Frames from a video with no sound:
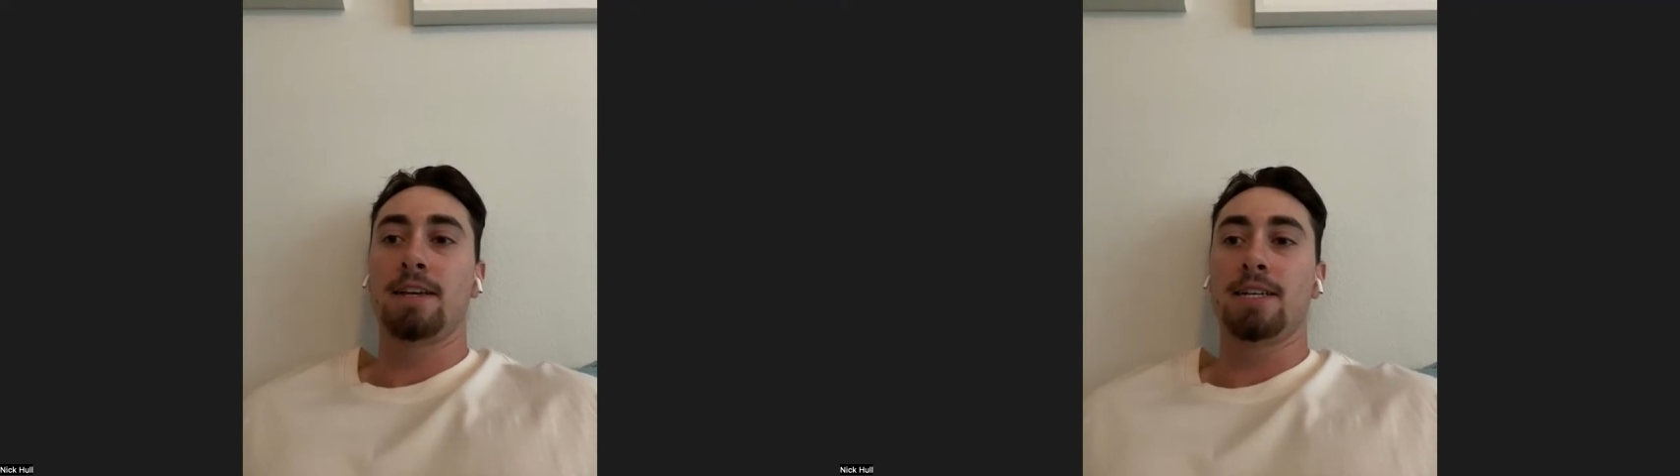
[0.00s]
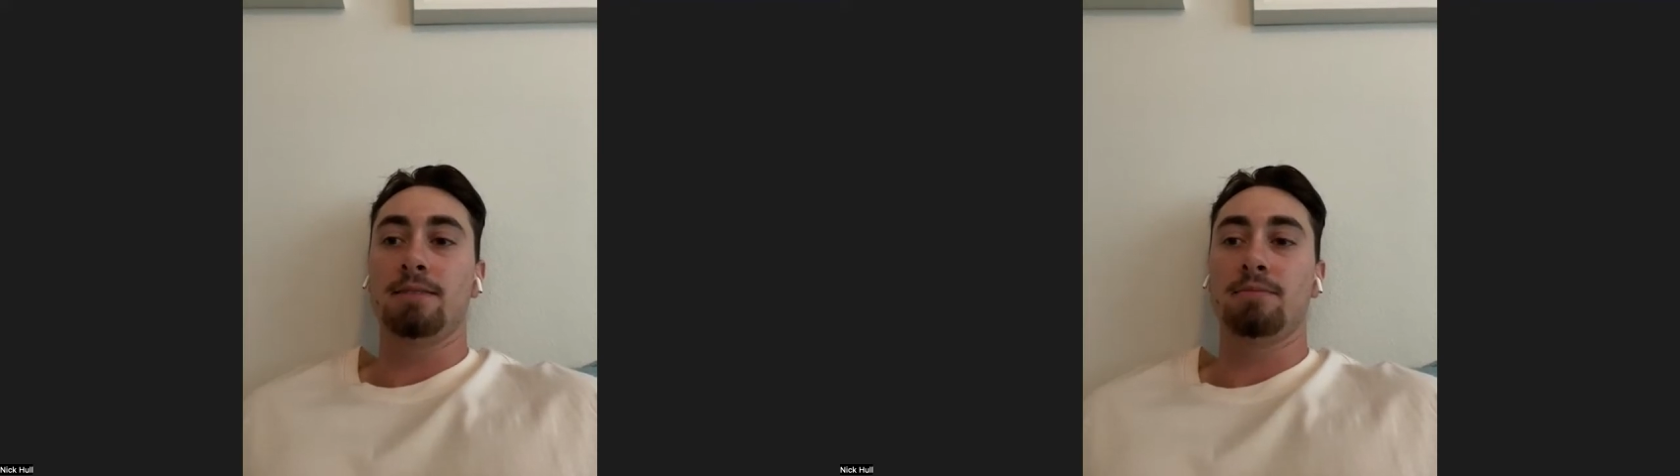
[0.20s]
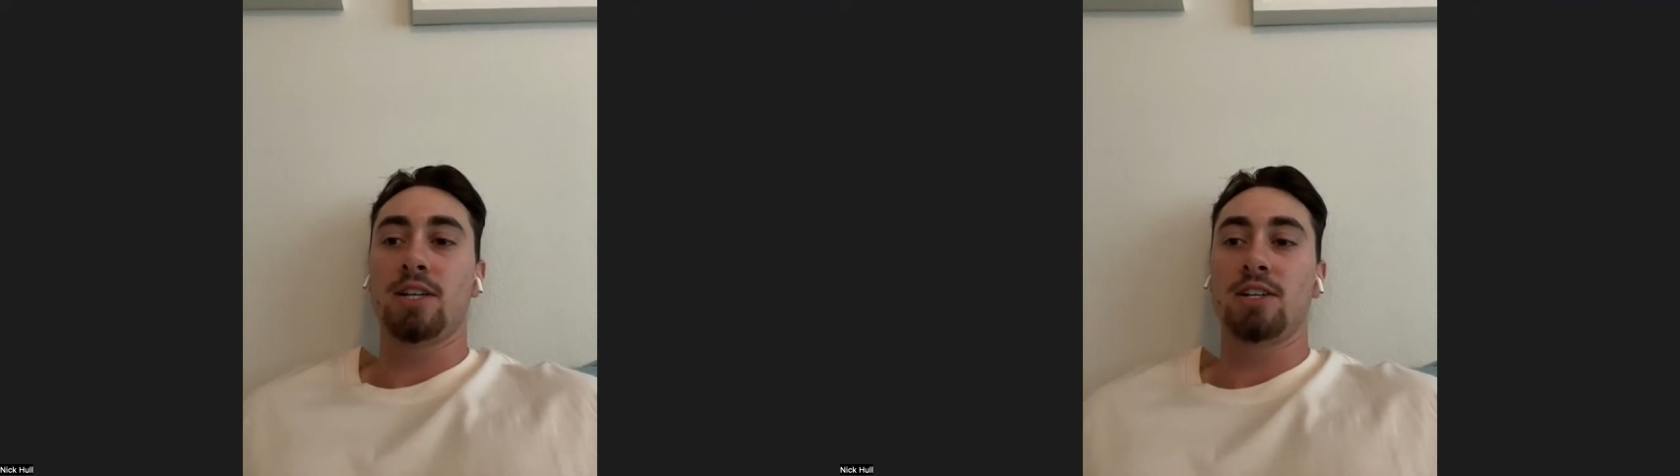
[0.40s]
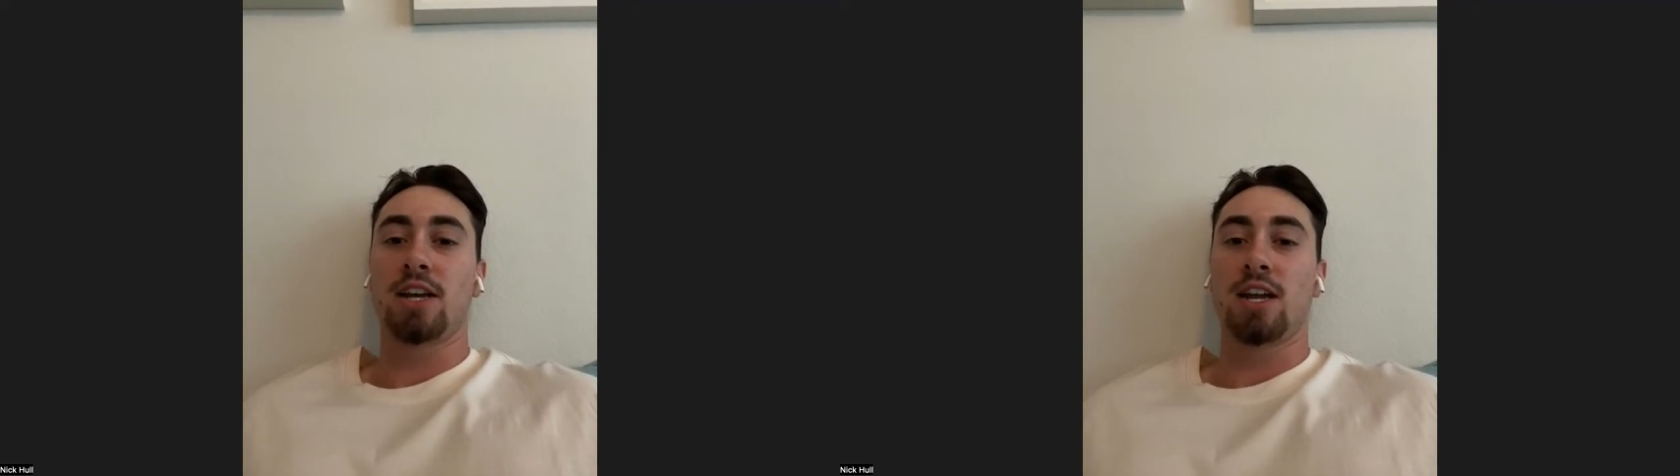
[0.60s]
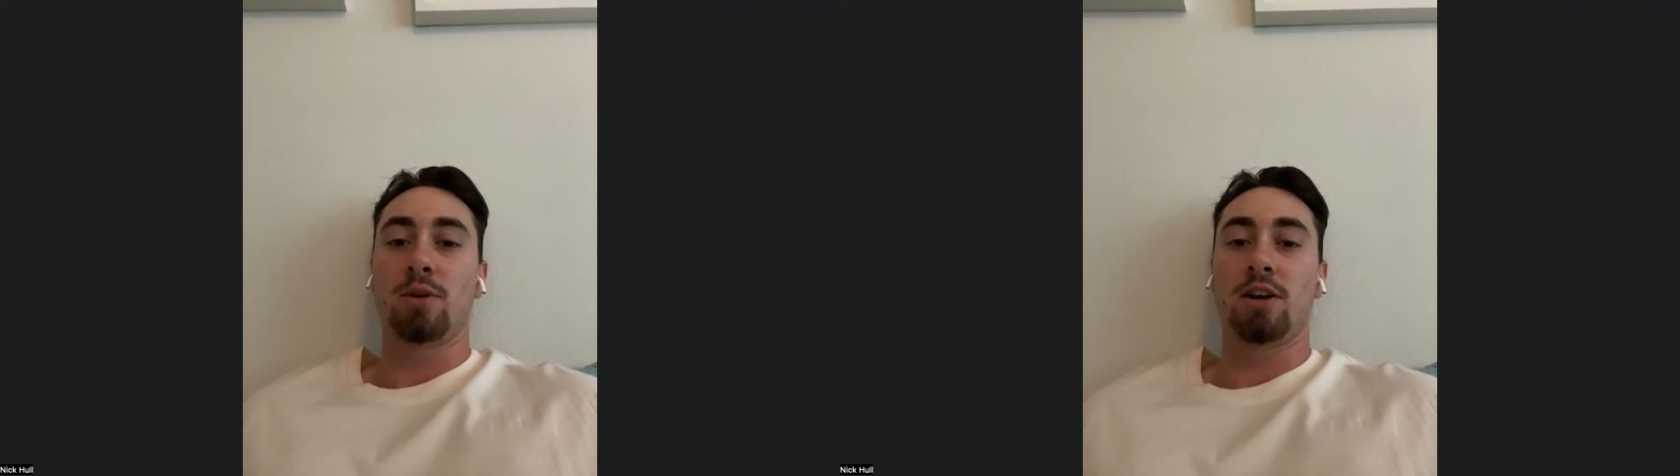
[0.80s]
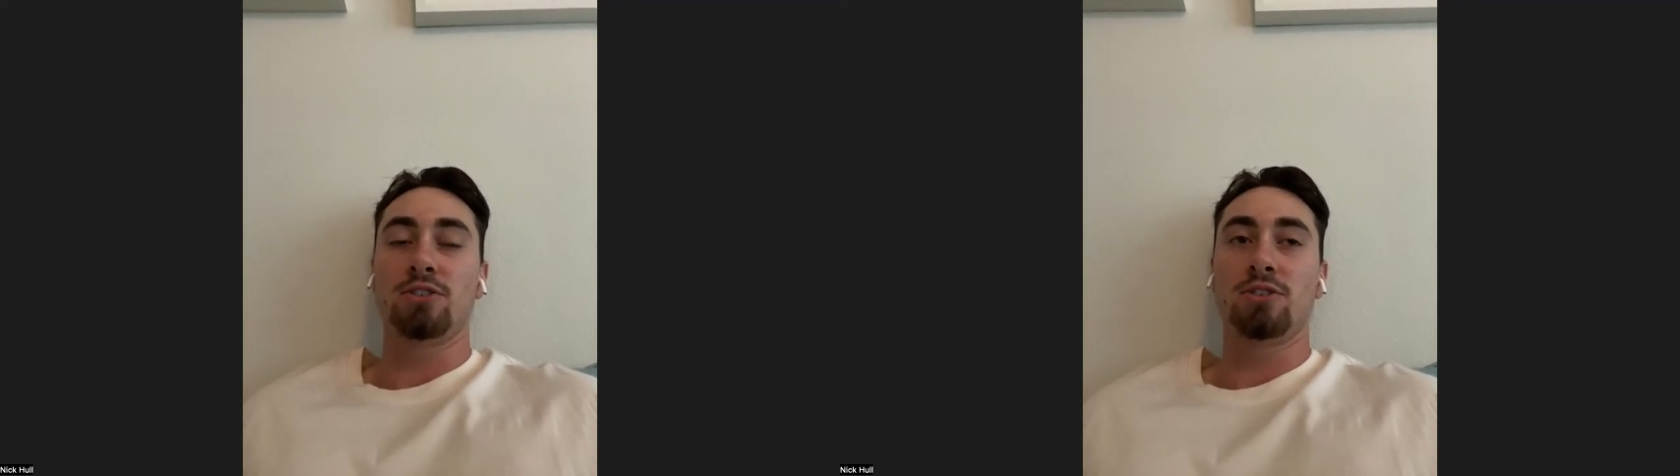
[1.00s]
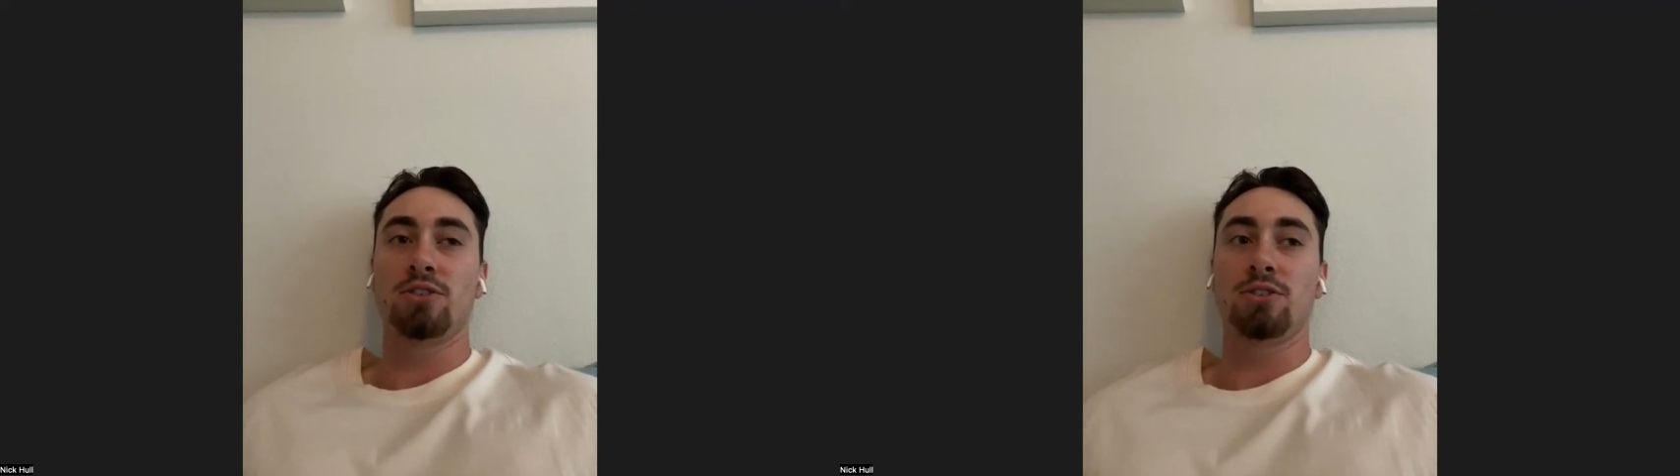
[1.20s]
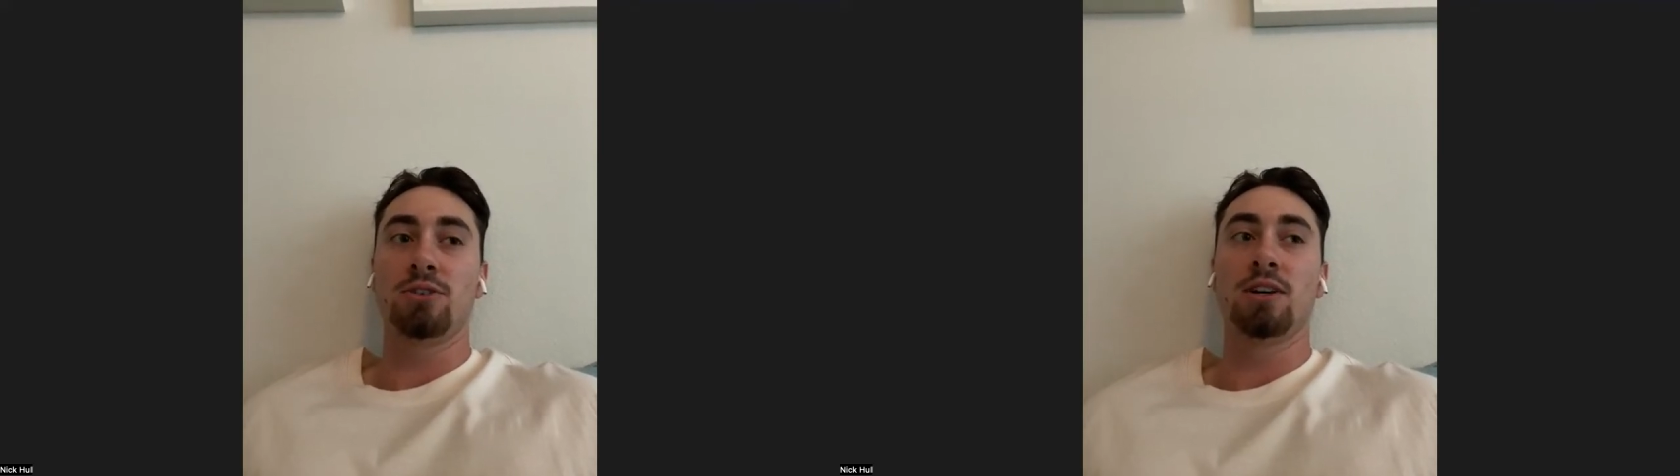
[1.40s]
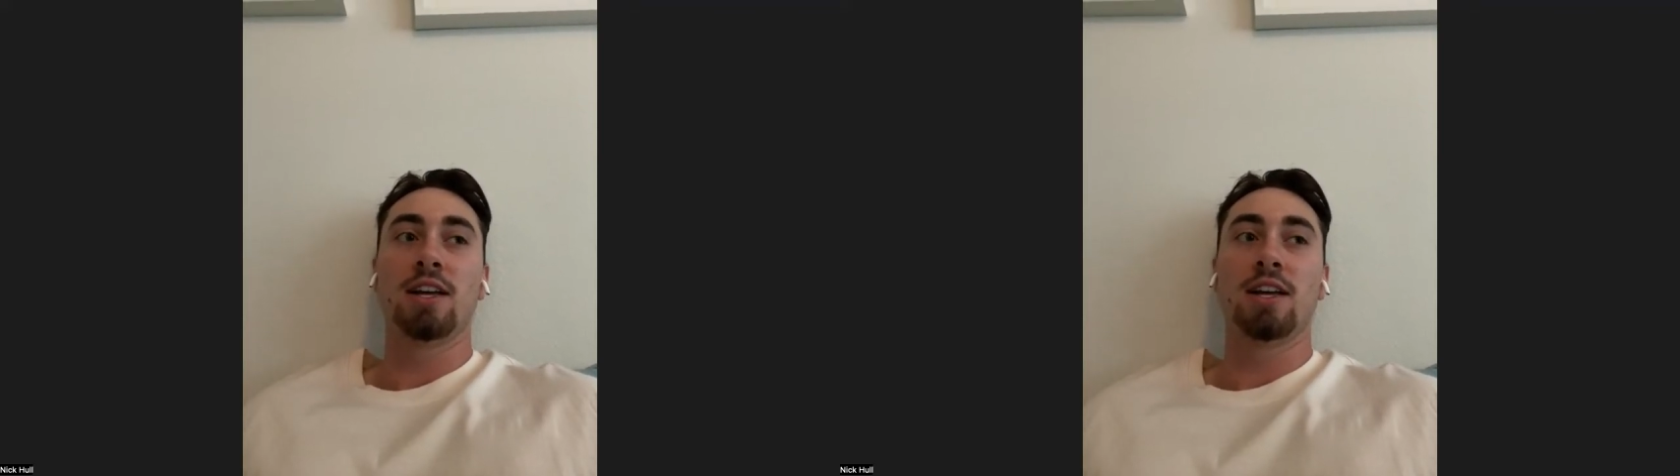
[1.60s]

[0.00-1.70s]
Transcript: So that's kind of what I was used to,